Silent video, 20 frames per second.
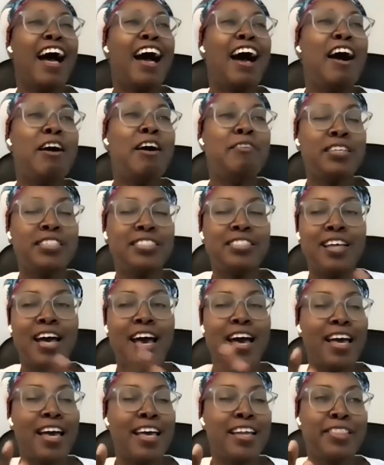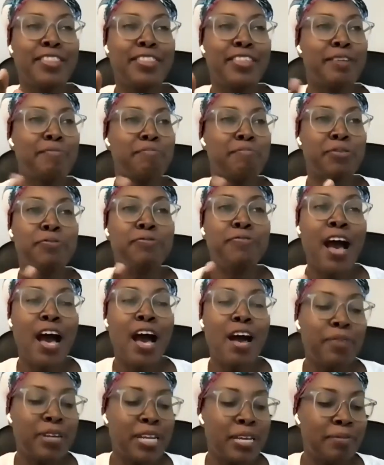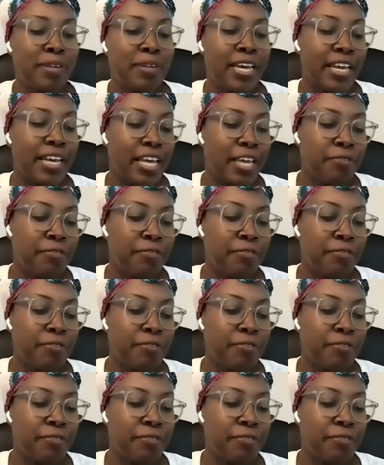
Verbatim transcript: uh, it's not anything profound, but I'm like,